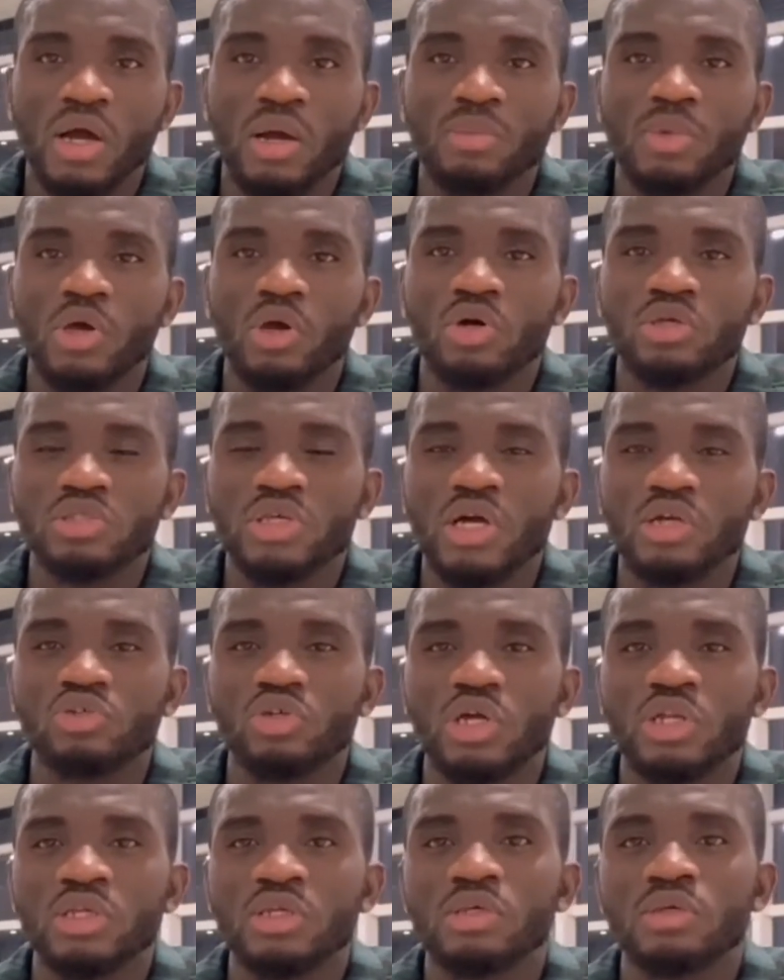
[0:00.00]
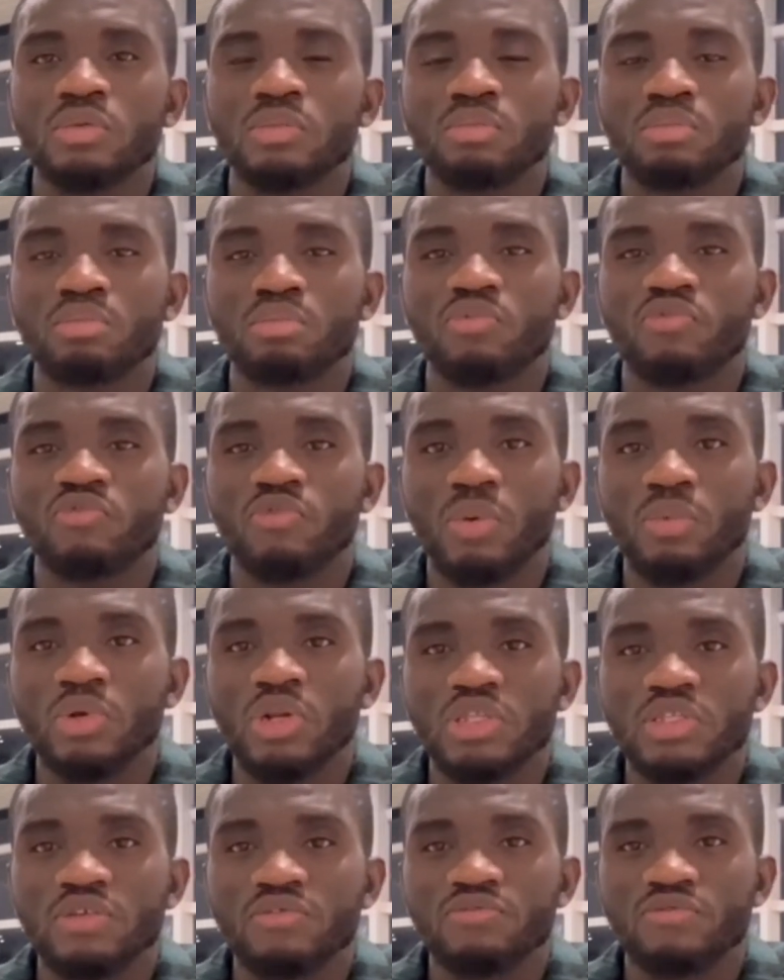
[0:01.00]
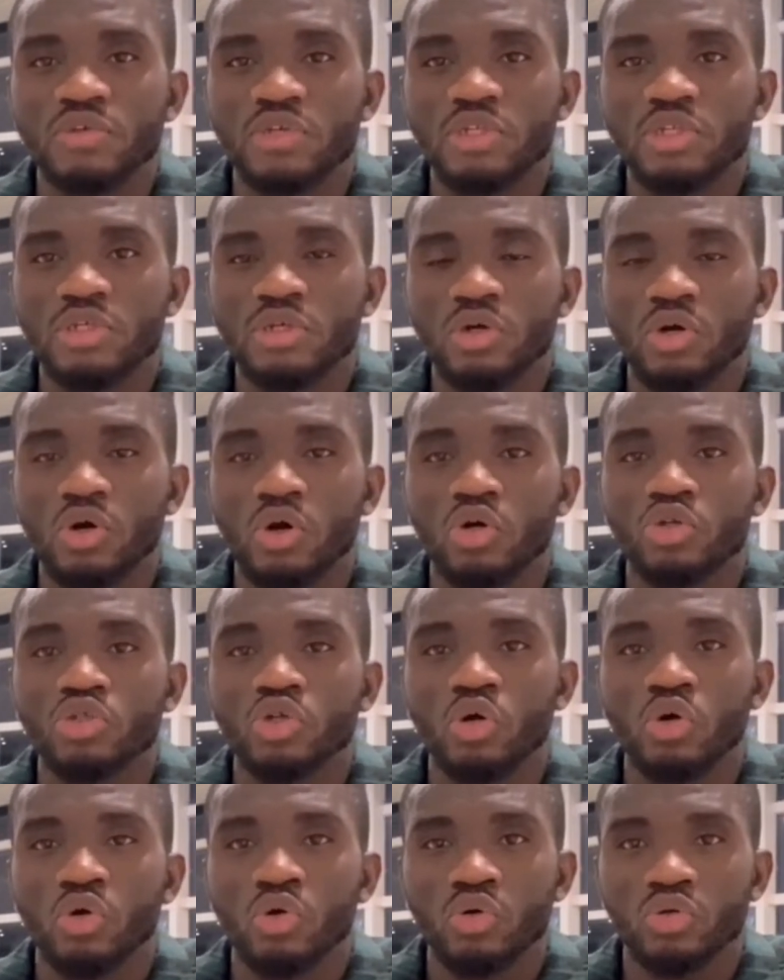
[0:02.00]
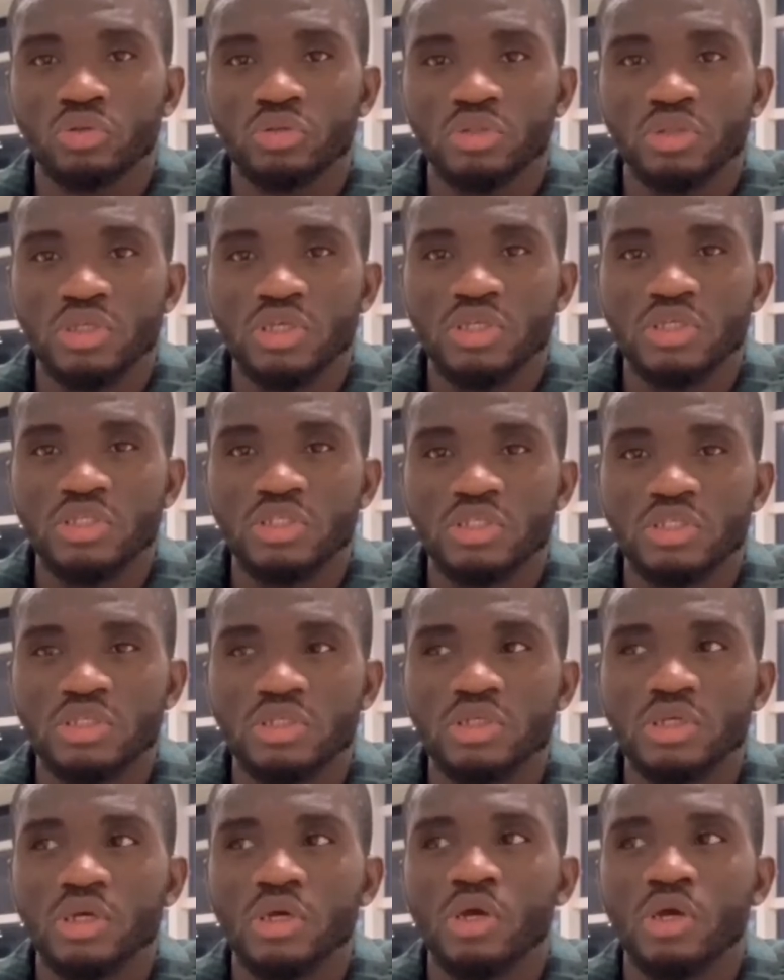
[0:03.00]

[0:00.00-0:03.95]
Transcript: because actually formulating feed on your own is